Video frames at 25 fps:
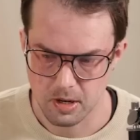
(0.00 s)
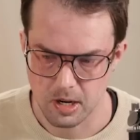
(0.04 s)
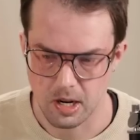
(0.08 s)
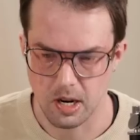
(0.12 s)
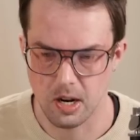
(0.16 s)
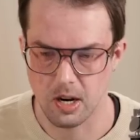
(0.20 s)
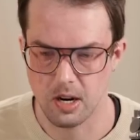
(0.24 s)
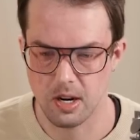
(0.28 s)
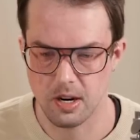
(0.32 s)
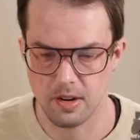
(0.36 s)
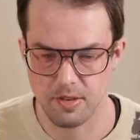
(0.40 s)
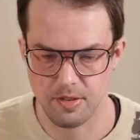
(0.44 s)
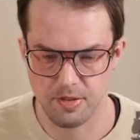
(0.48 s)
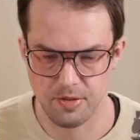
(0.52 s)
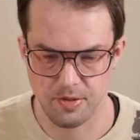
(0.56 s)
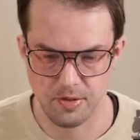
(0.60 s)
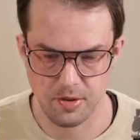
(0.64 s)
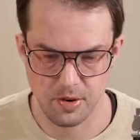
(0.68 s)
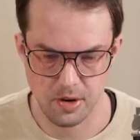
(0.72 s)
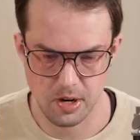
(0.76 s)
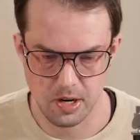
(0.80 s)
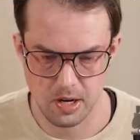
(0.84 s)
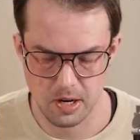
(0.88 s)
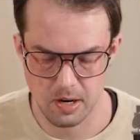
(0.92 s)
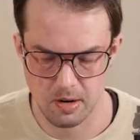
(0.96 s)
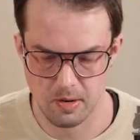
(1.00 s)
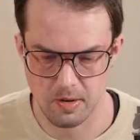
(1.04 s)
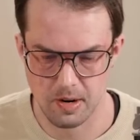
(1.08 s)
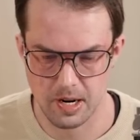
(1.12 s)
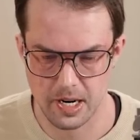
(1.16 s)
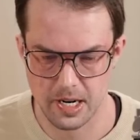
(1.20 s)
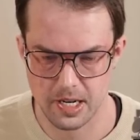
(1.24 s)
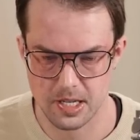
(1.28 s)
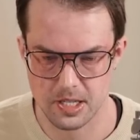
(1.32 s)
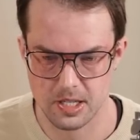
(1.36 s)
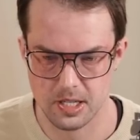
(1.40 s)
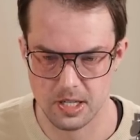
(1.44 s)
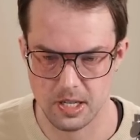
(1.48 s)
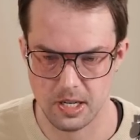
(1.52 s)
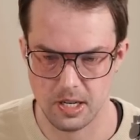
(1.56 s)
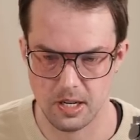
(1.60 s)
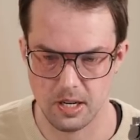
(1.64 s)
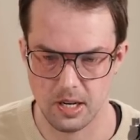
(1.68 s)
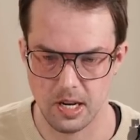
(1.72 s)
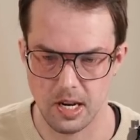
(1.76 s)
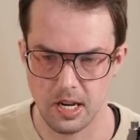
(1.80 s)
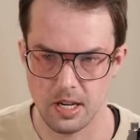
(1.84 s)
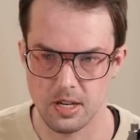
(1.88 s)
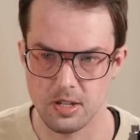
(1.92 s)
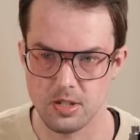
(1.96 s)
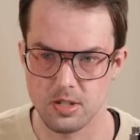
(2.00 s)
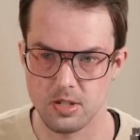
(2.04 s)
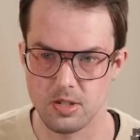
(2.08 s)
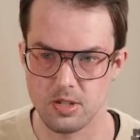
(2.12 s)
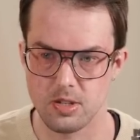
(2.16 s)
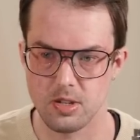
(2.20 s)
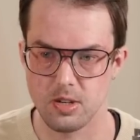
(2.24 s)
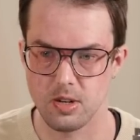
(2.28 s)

a lot of FUD arising and